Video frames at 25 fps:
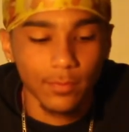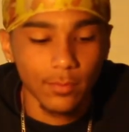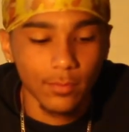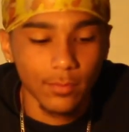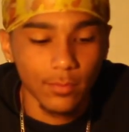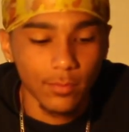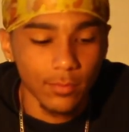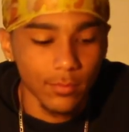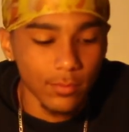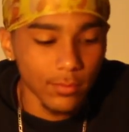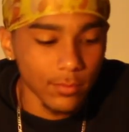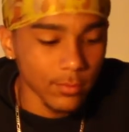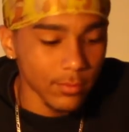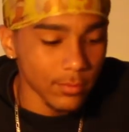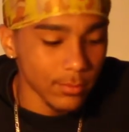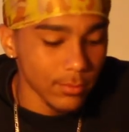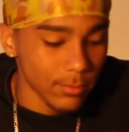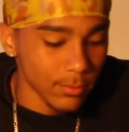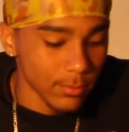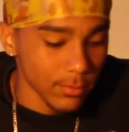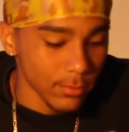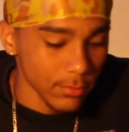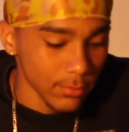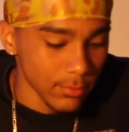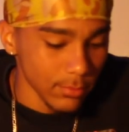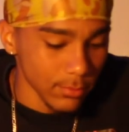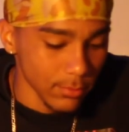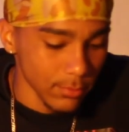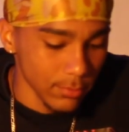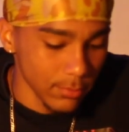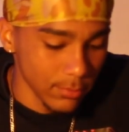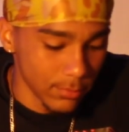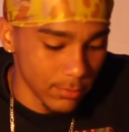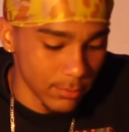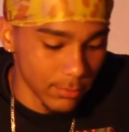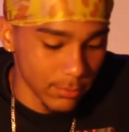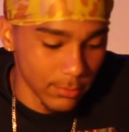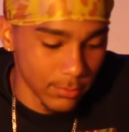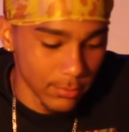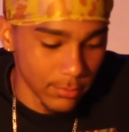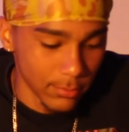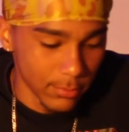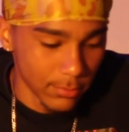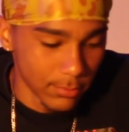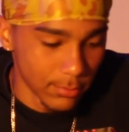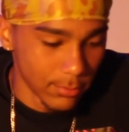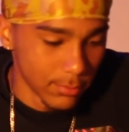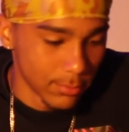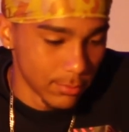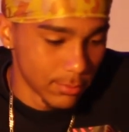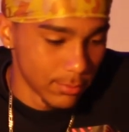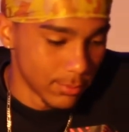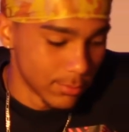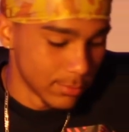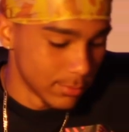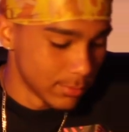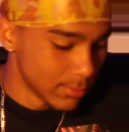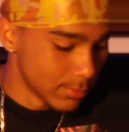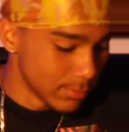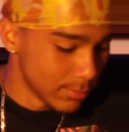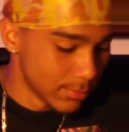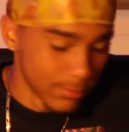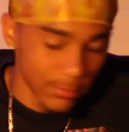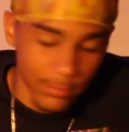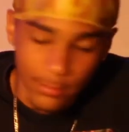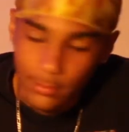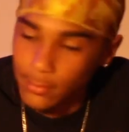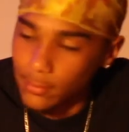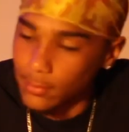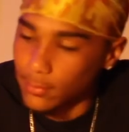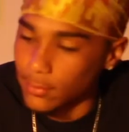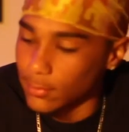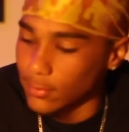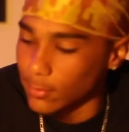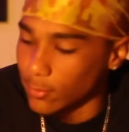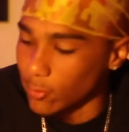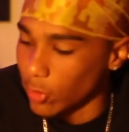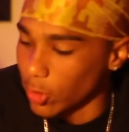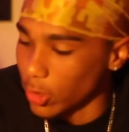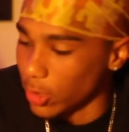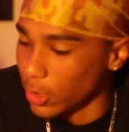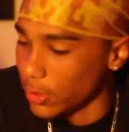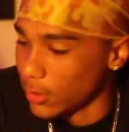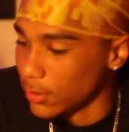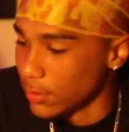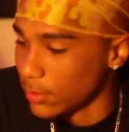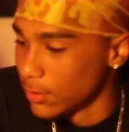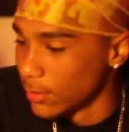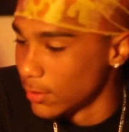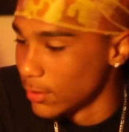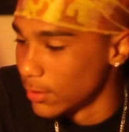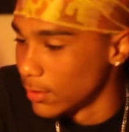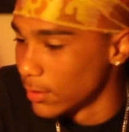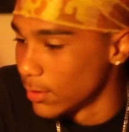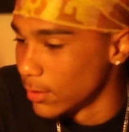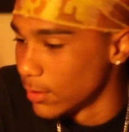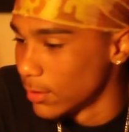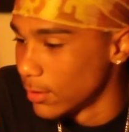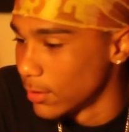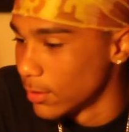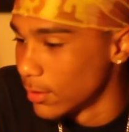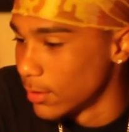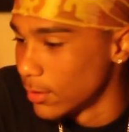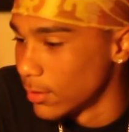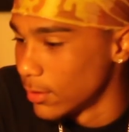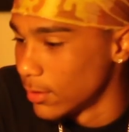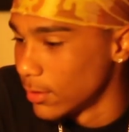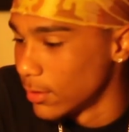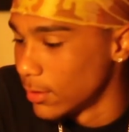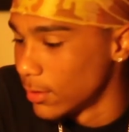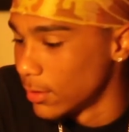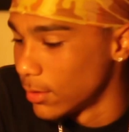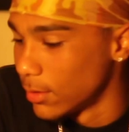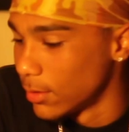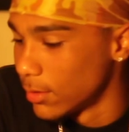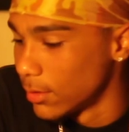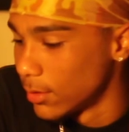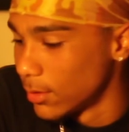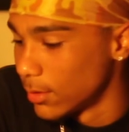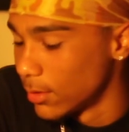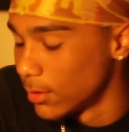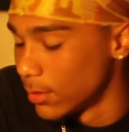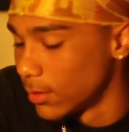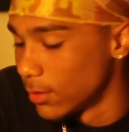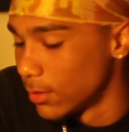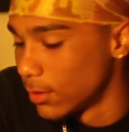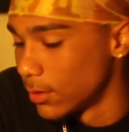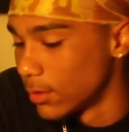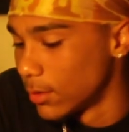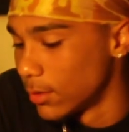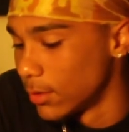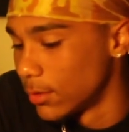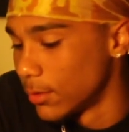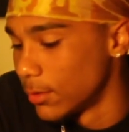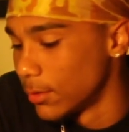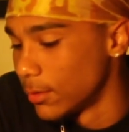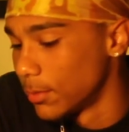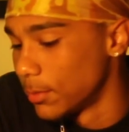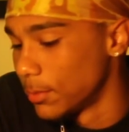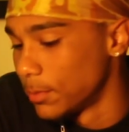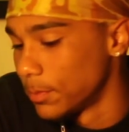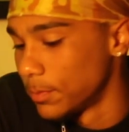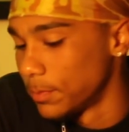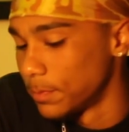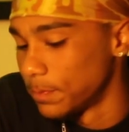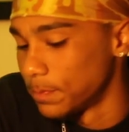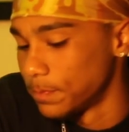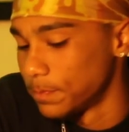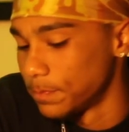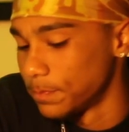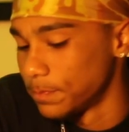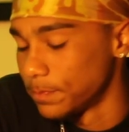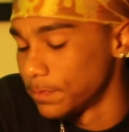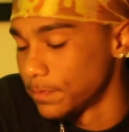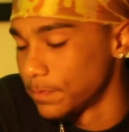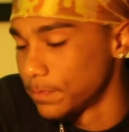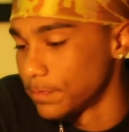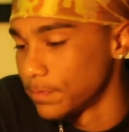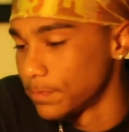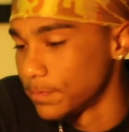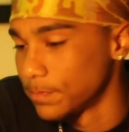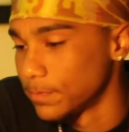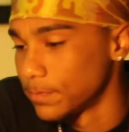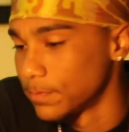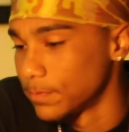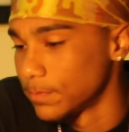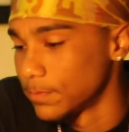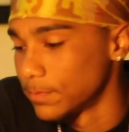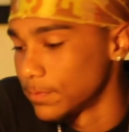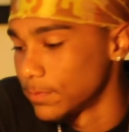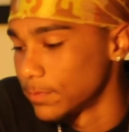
This person isn't speaking.